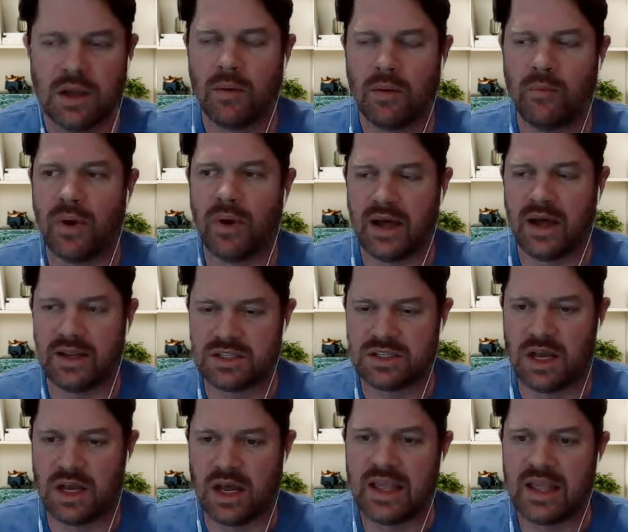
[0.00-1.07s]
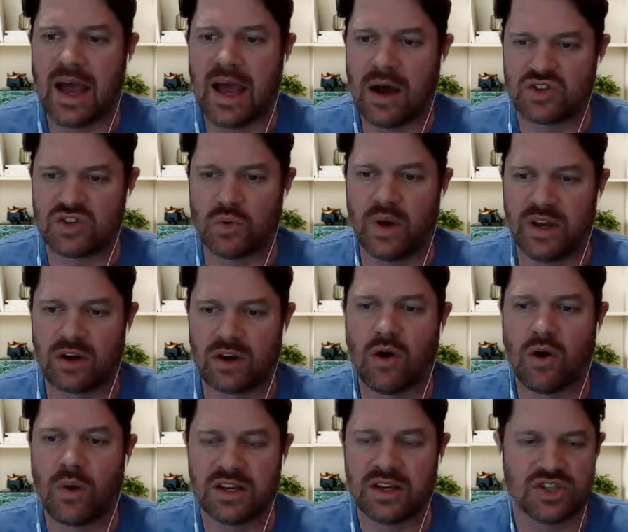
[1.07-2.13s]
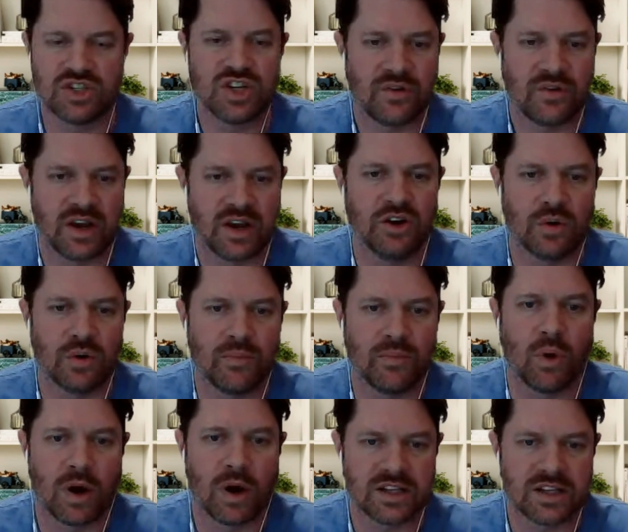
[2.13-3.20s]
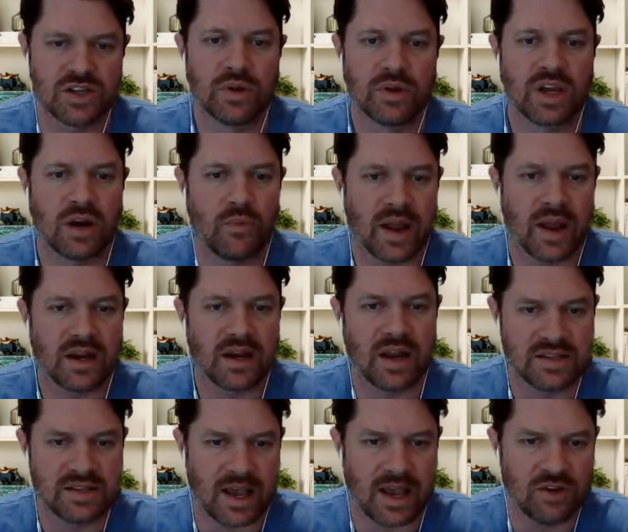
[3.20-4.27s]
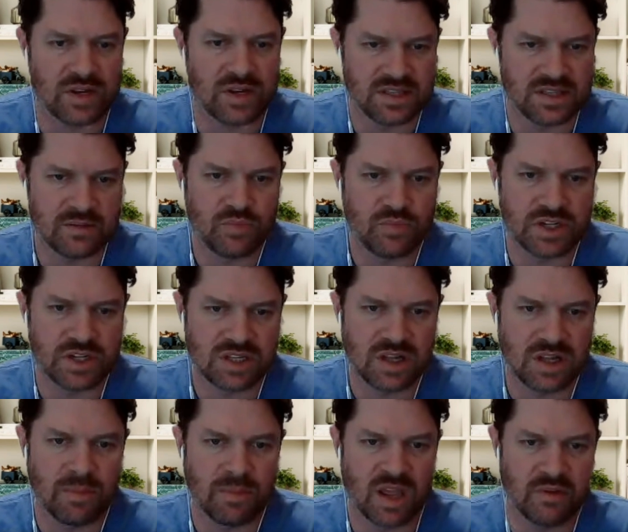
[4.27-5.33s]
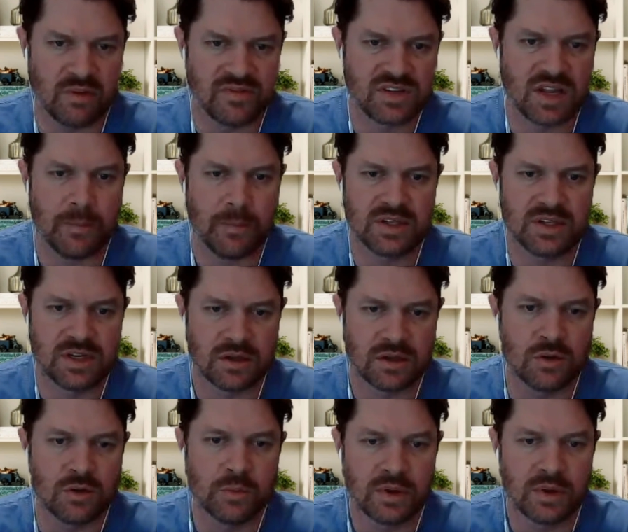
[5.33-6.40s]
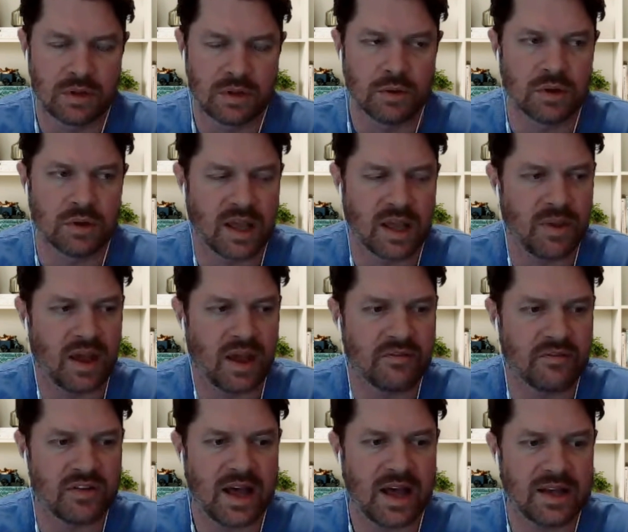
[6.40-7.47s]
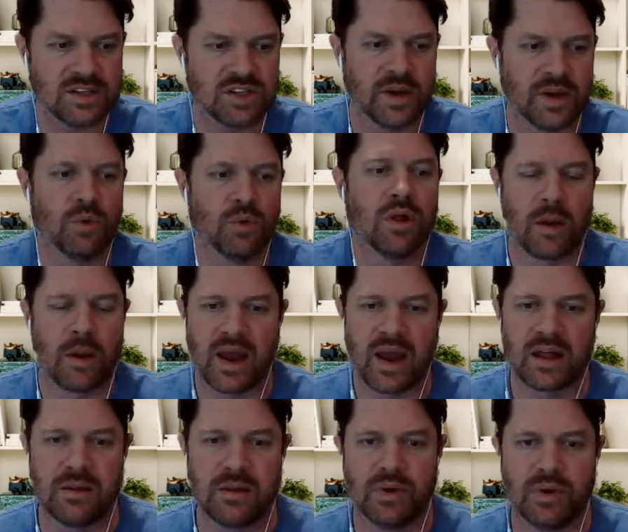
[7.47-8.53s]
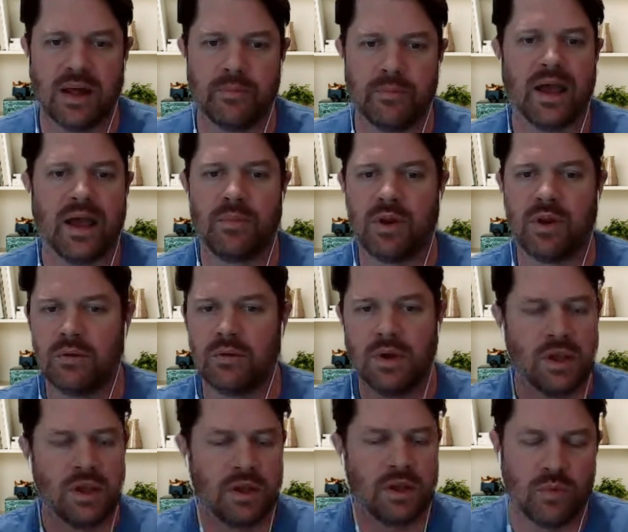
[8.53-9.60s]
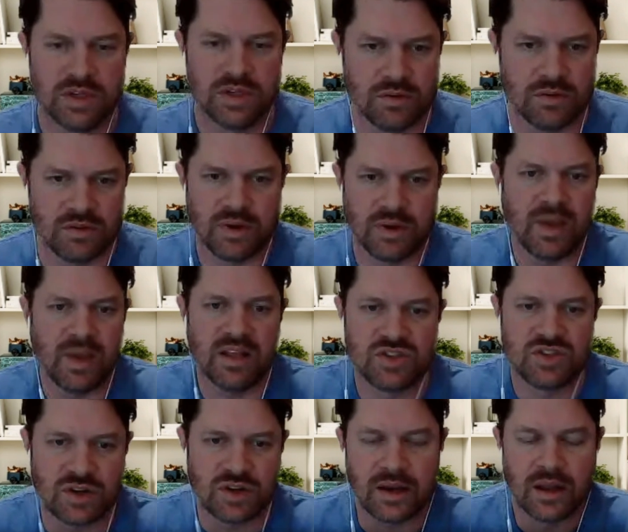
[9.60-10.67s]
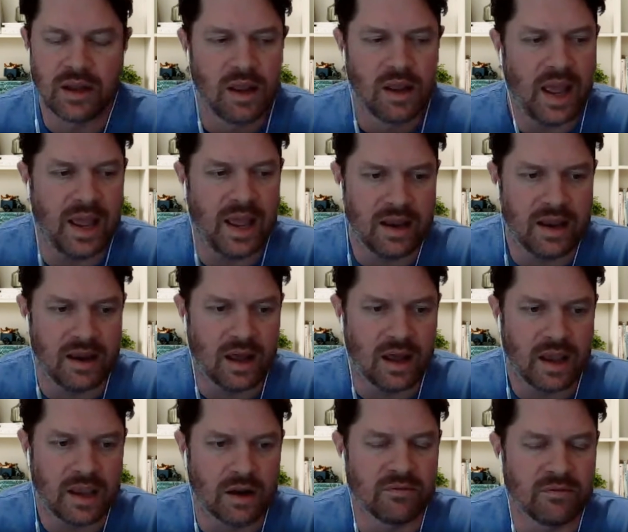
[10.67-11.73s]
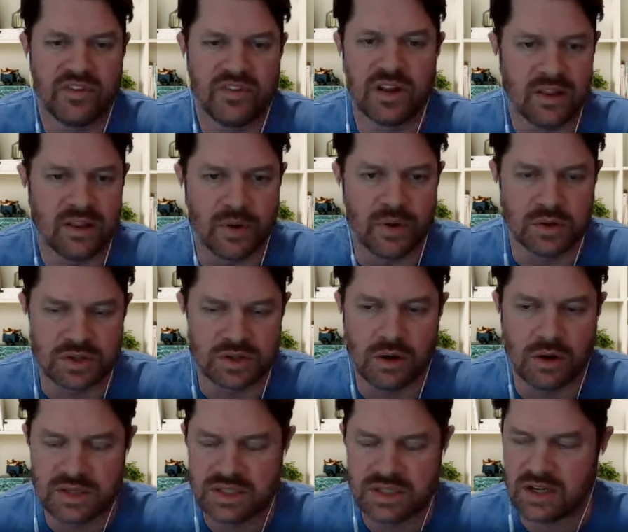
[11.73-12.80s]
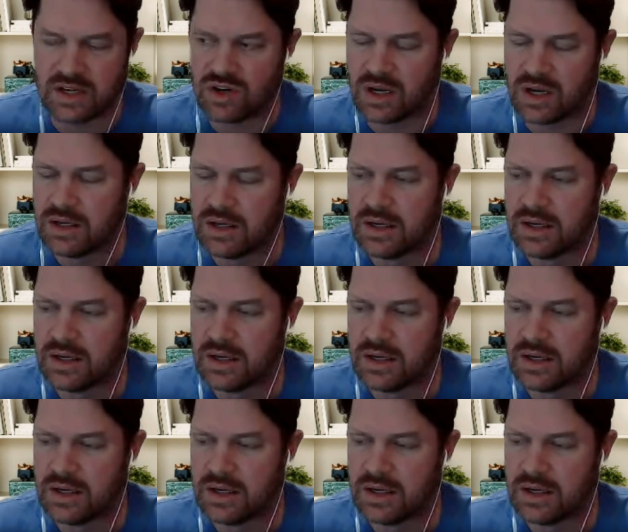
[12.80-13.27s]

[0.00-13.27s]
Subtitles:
But yeah, so when you're going to generate a new report, it's only going to recognize addresses in British Columbia. We've tapped into the Google API for that, so it will automatically pull up, 123 Main Street, and it'll fill in the postal code, etc.